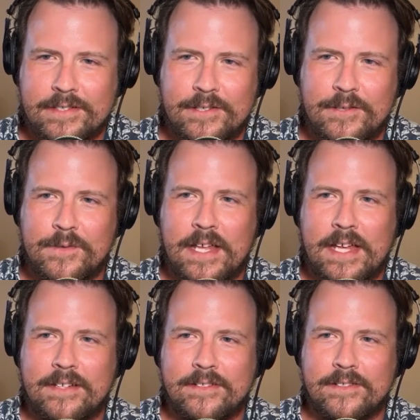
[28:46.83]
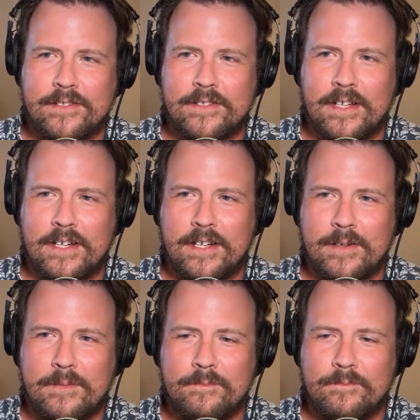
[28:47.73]
to do that.
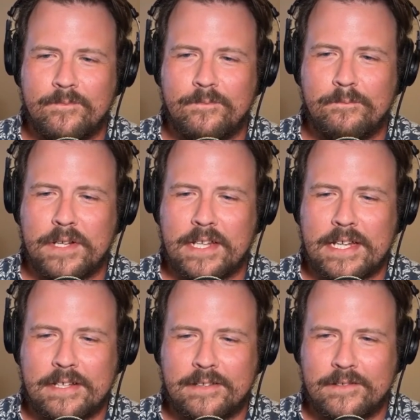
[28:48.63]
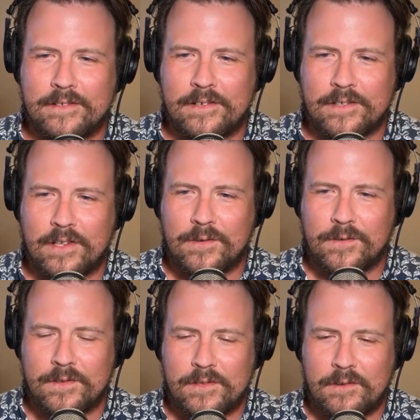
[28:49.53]
But like there's
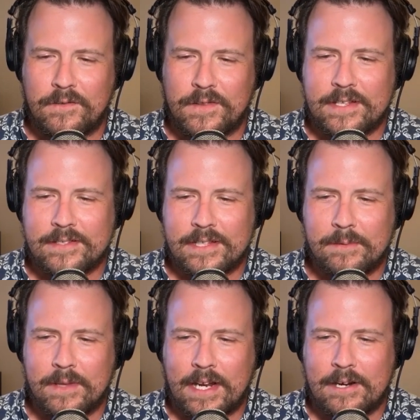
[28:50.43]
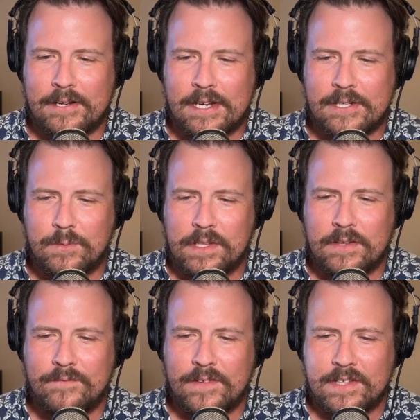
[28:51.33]
other things there. But like I just really
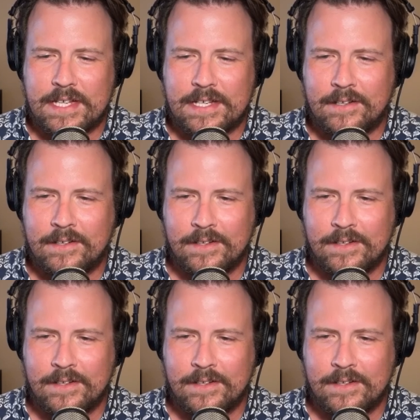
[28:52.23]
feel like,